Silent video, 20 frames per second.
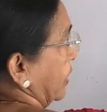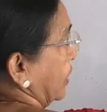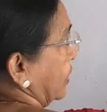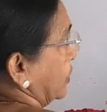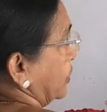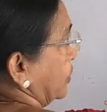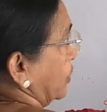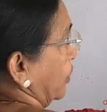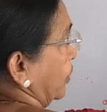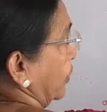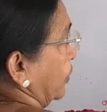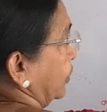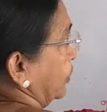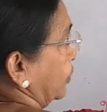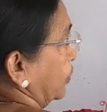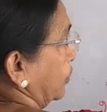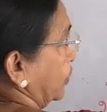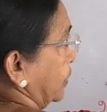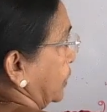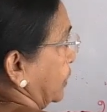So
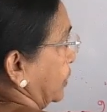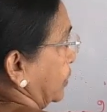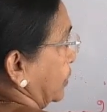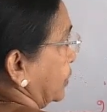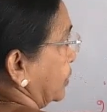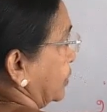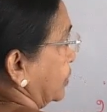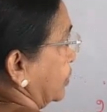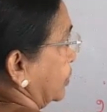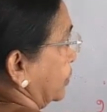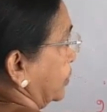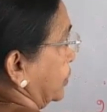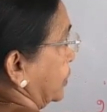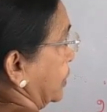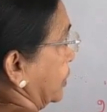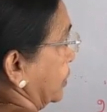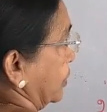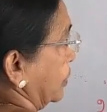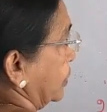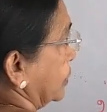2
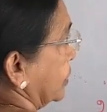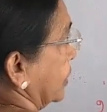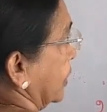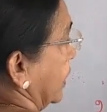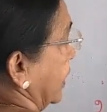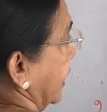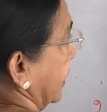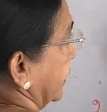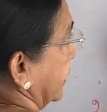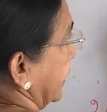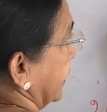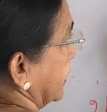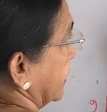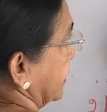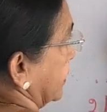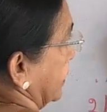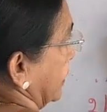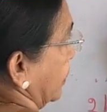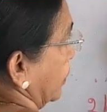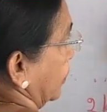zeros. That is
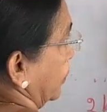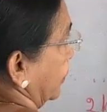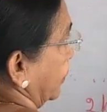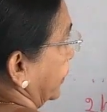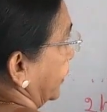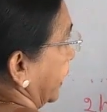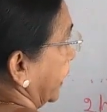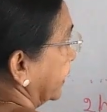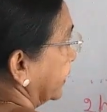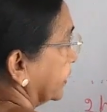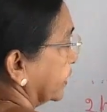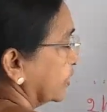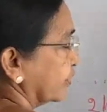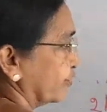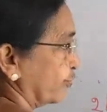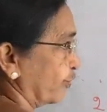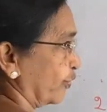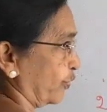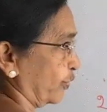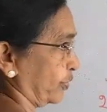equal to 18
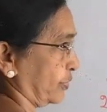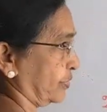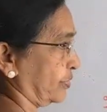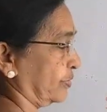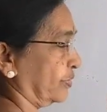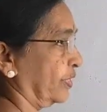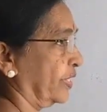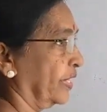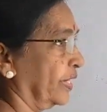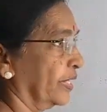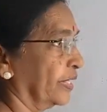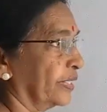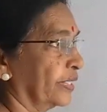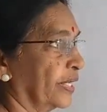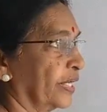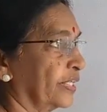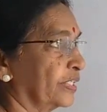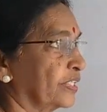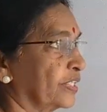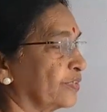fours.
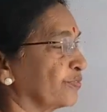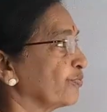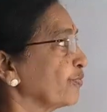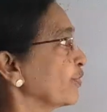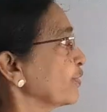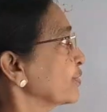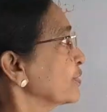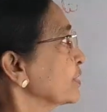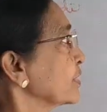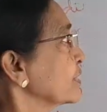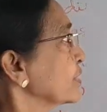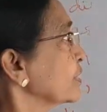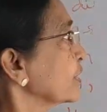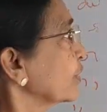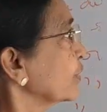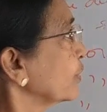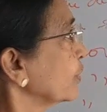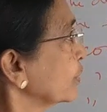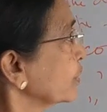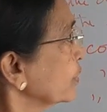18 fours is
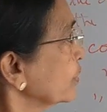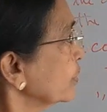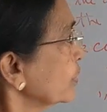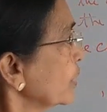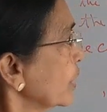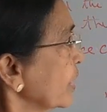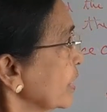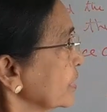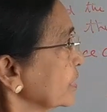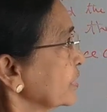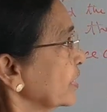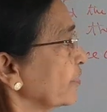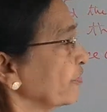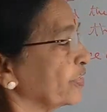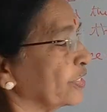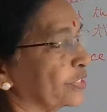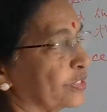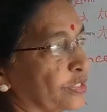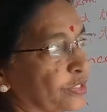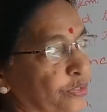equal to
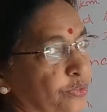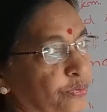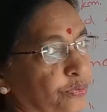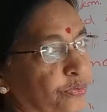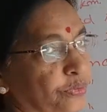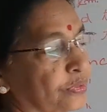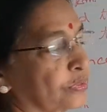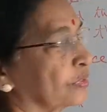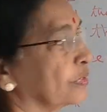72.